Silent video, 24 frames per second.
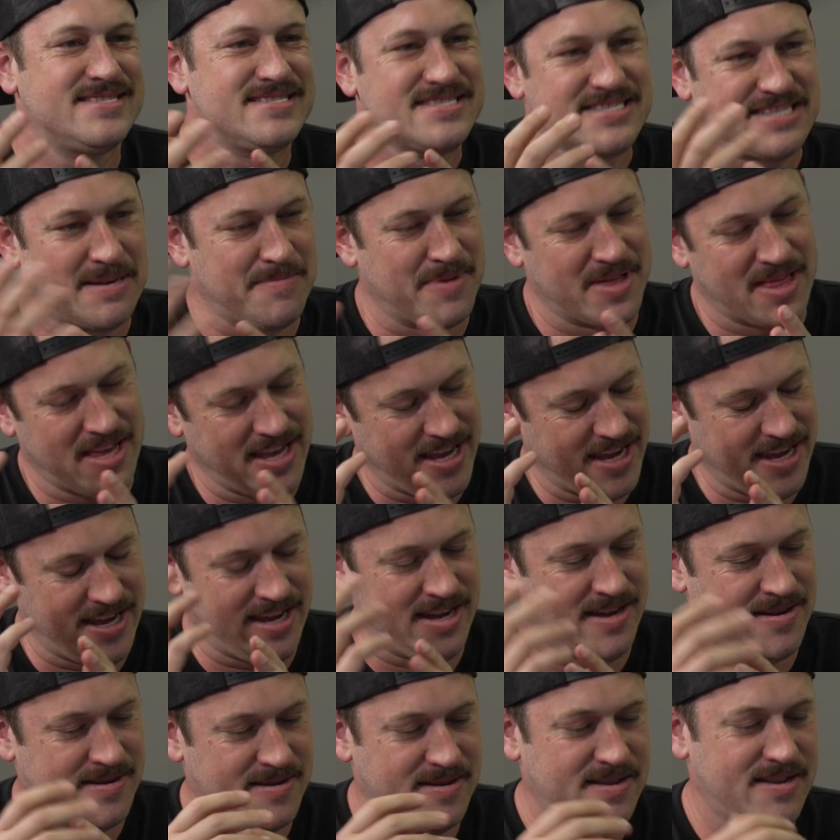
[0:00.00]
some of
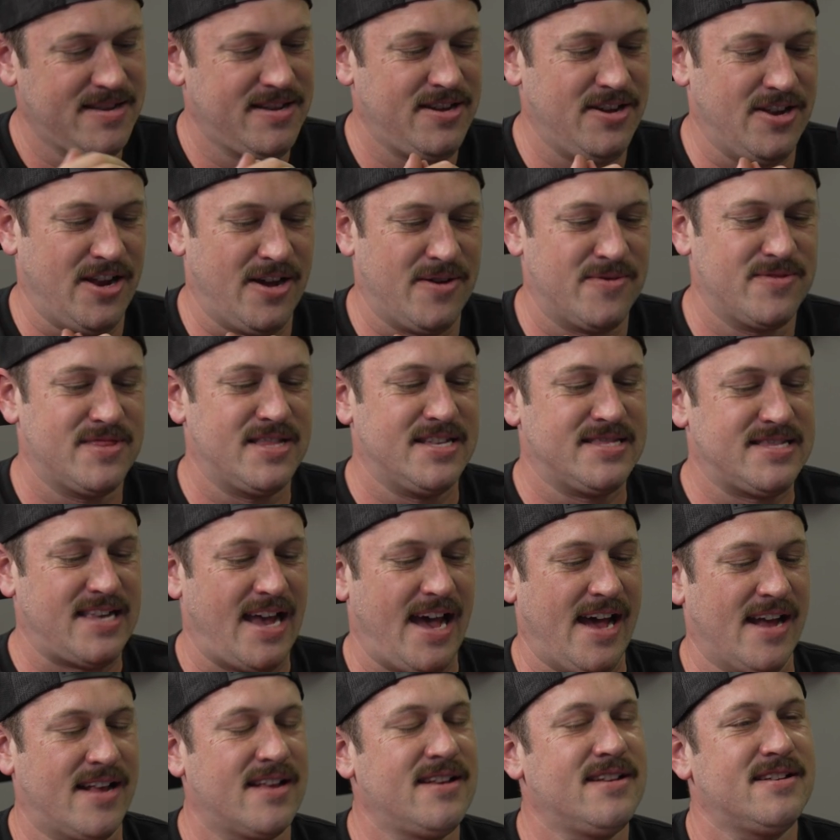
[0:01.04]
the, the
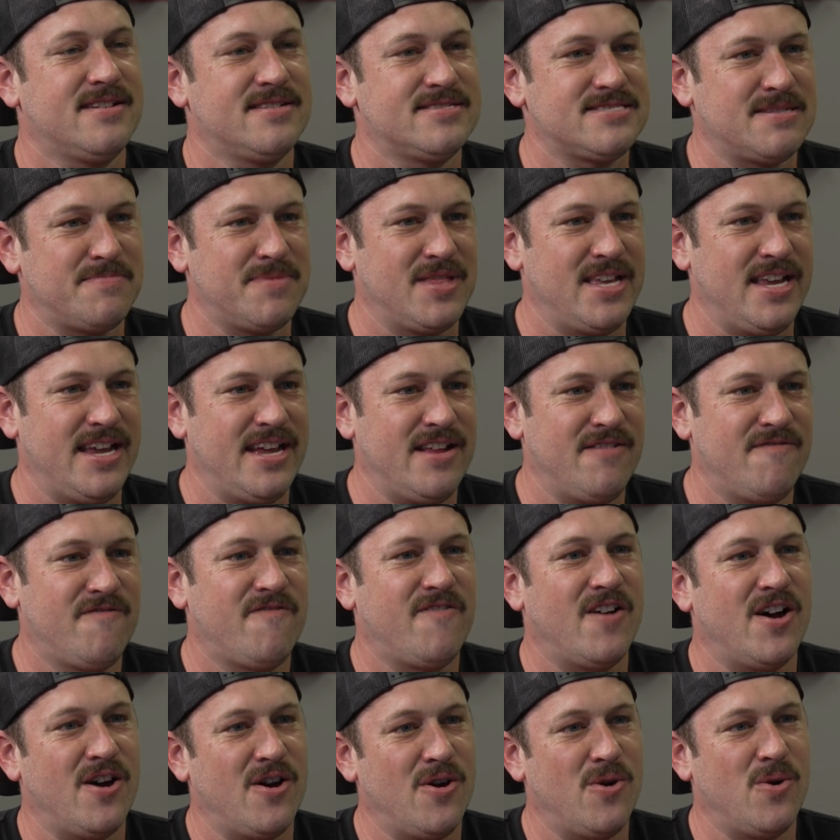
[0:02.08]
tech, some of the
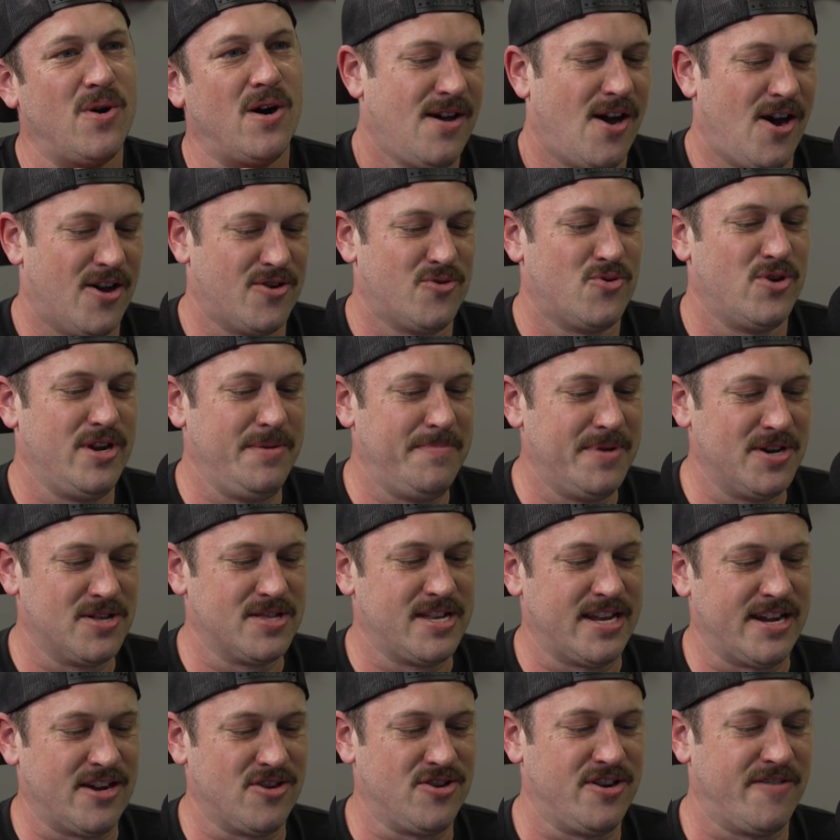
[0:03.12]
info on
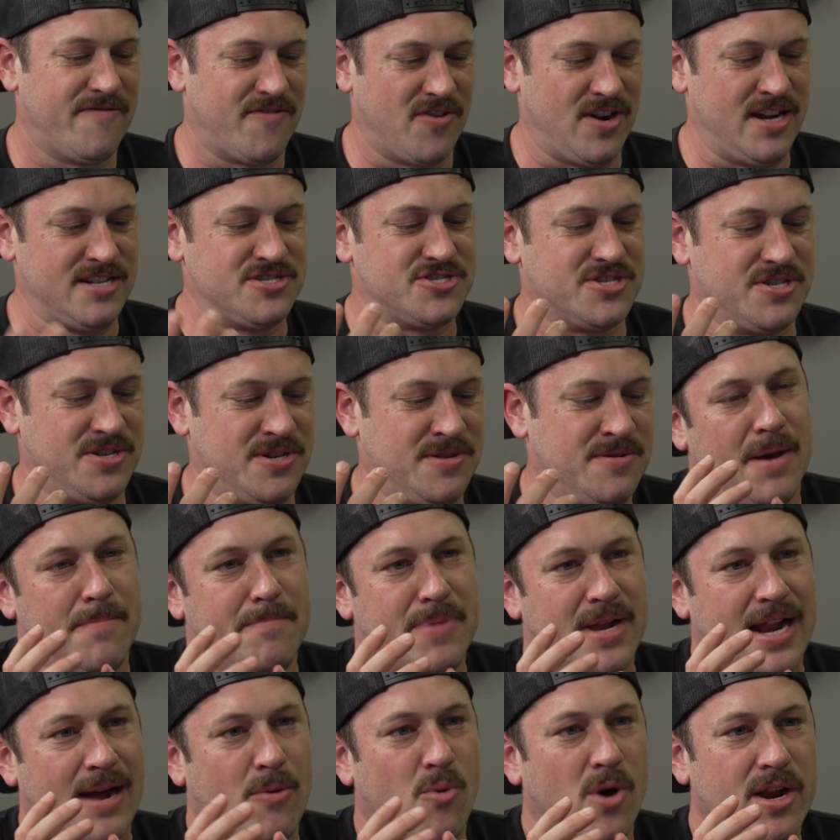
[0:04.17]
rebuilding your differential,
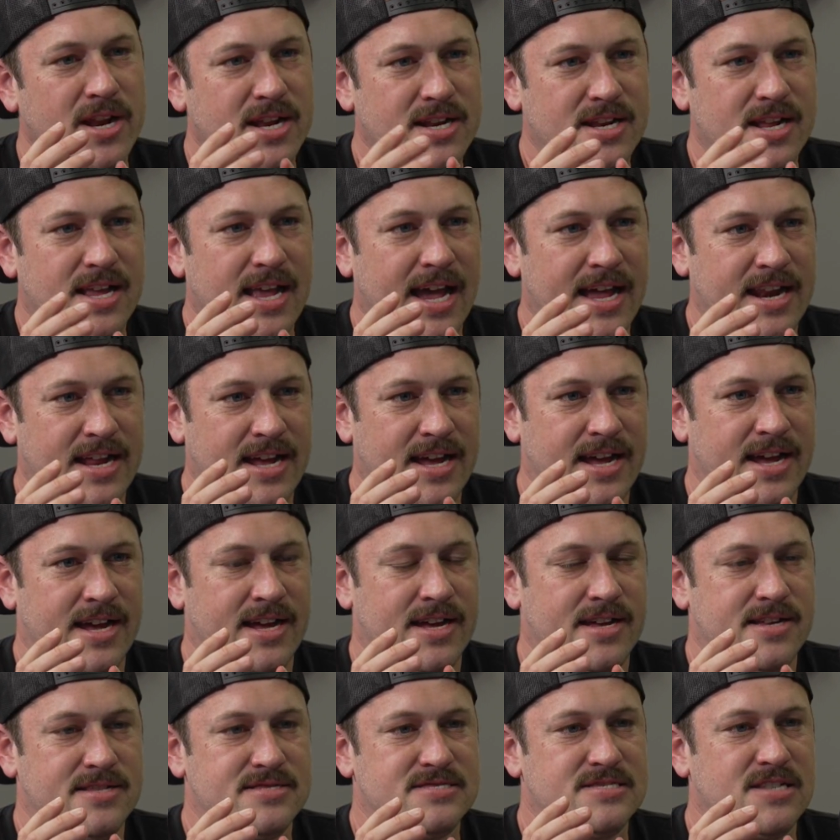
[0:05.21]
but I wanted to kind
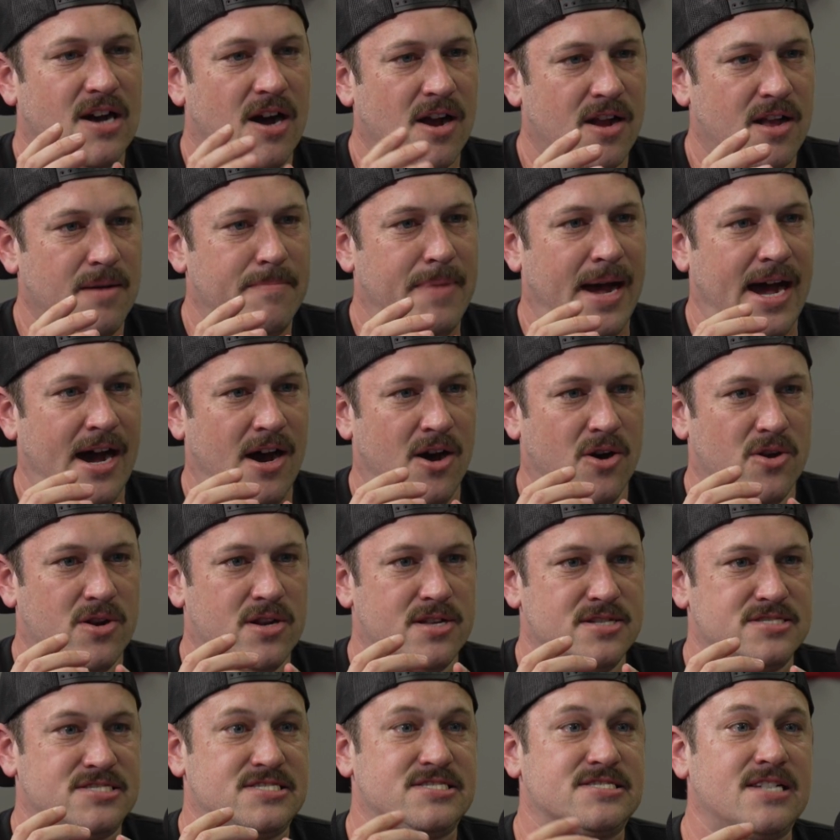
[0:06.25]
of talk about
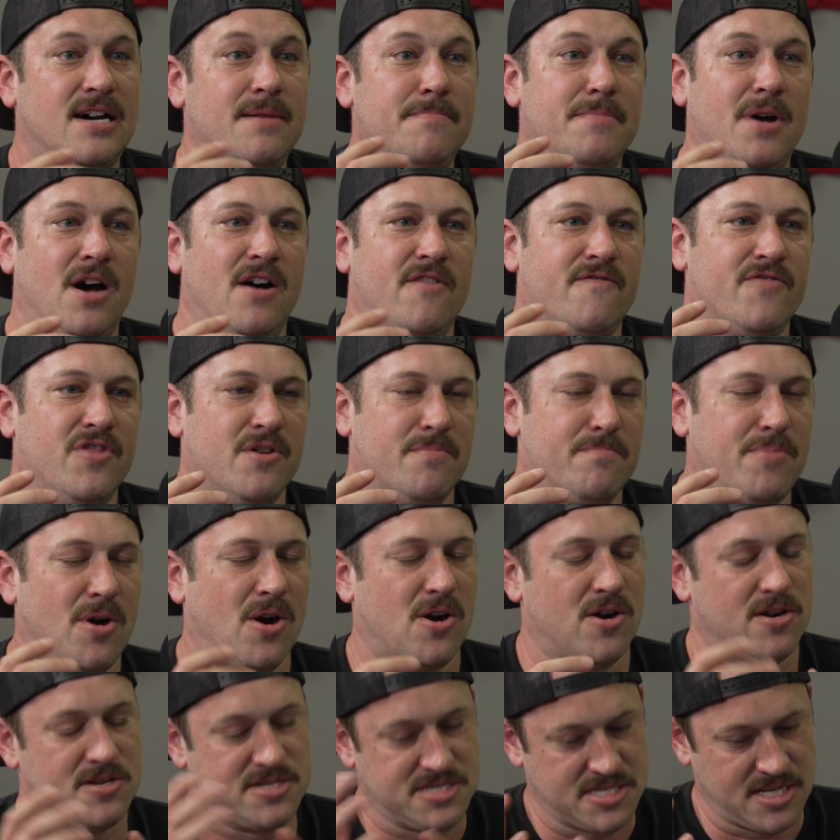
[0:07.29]
some of the
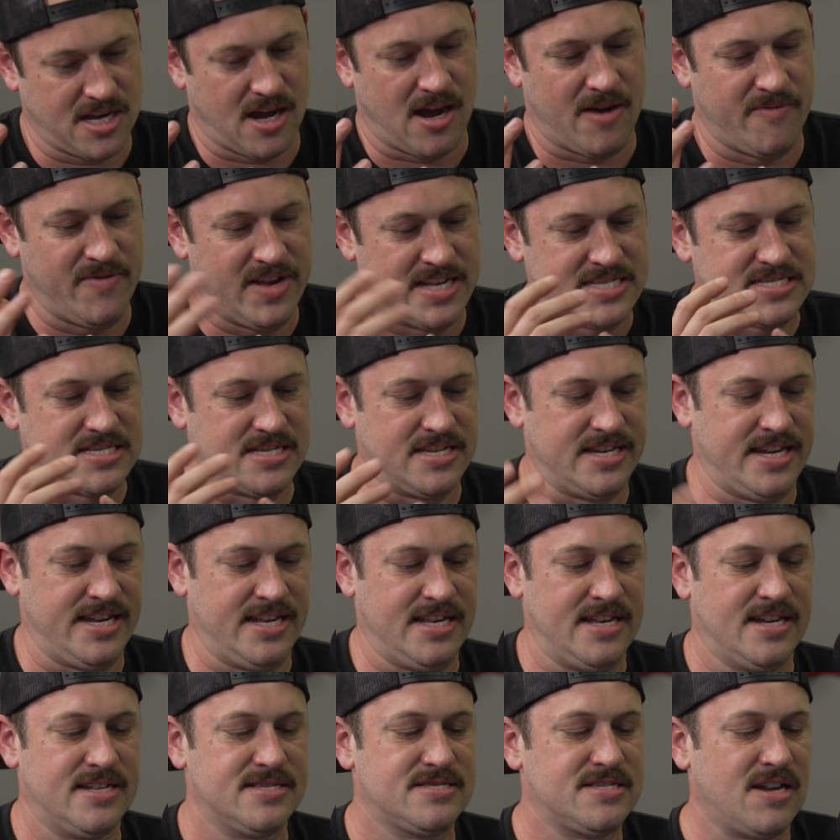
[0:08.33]
parts.
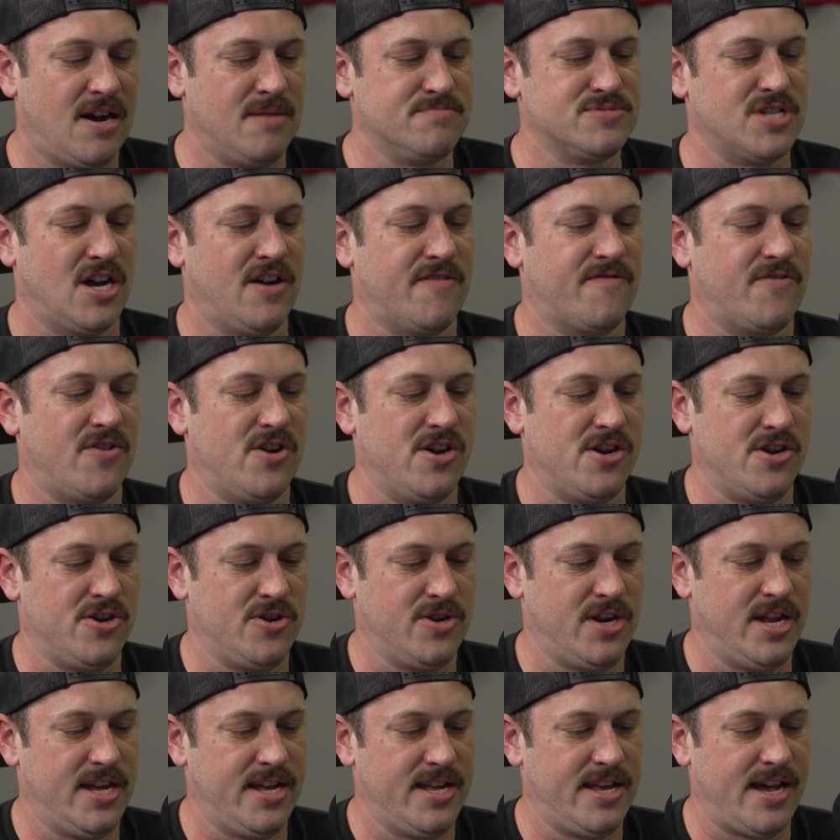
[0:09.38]
Obviously, Tom's
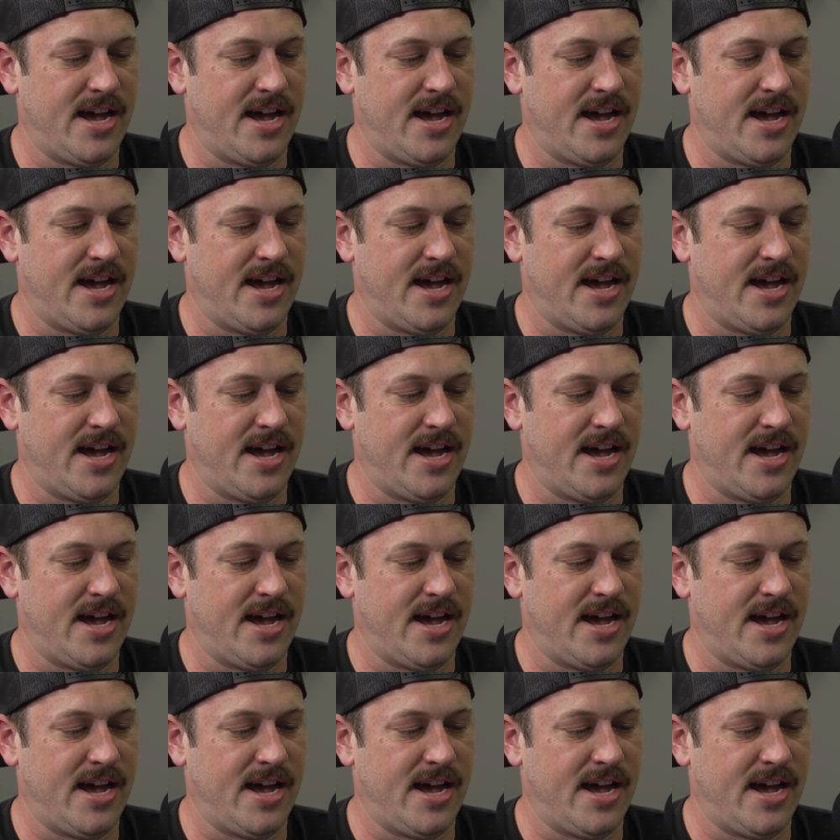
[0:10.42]
Offroad